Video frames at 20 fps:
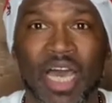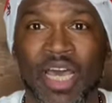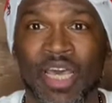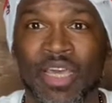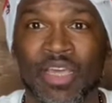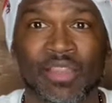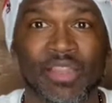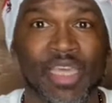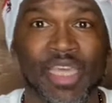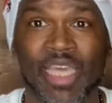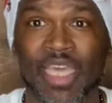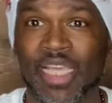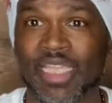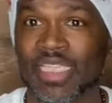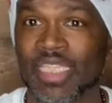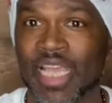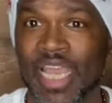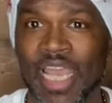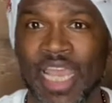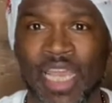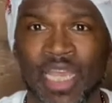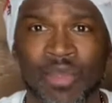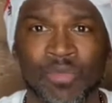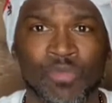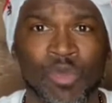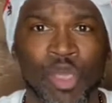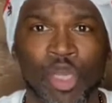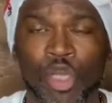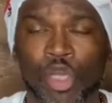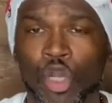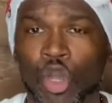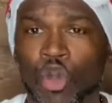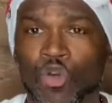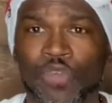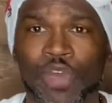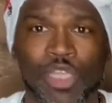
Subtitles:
the kid's name, COVID